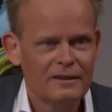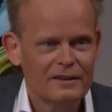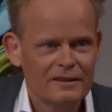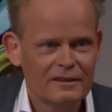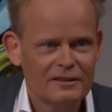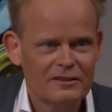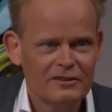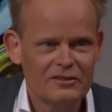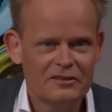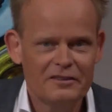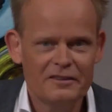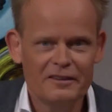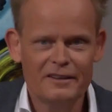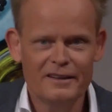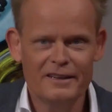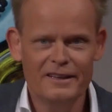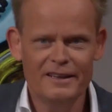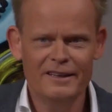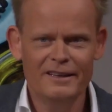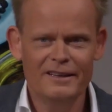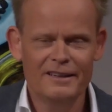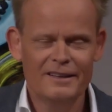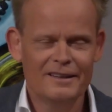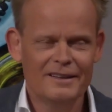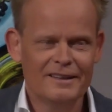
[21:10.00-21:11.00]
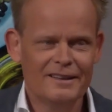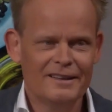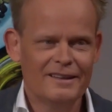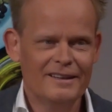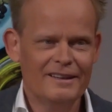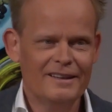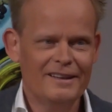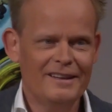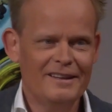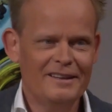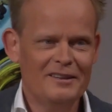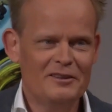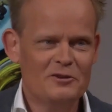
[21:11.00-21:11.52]
study.
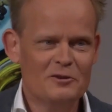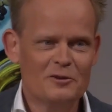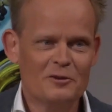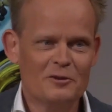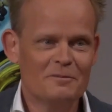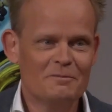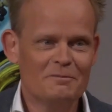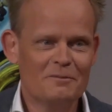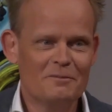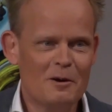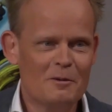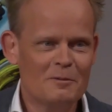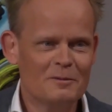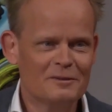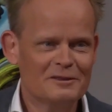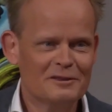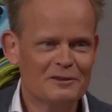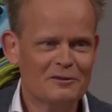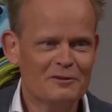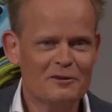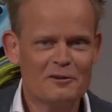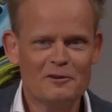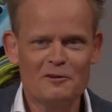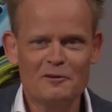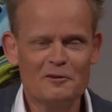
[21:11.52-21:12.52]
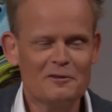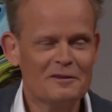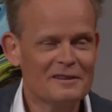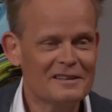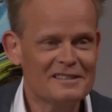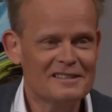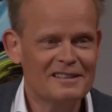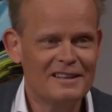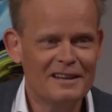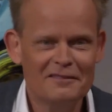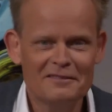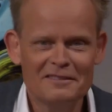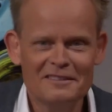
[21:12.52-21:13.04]
Your moment of truth is
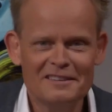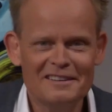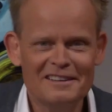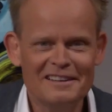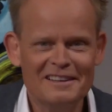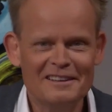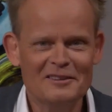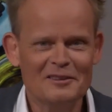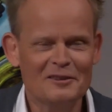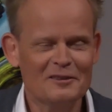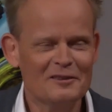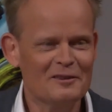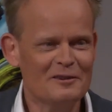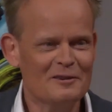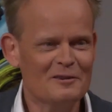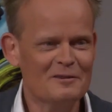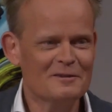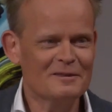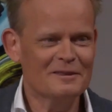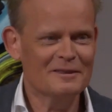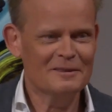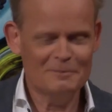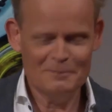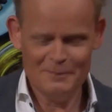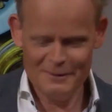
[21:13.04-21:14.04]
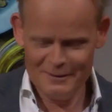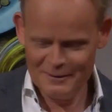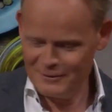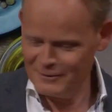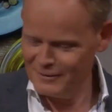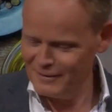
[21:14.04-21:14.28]
definitely not over, because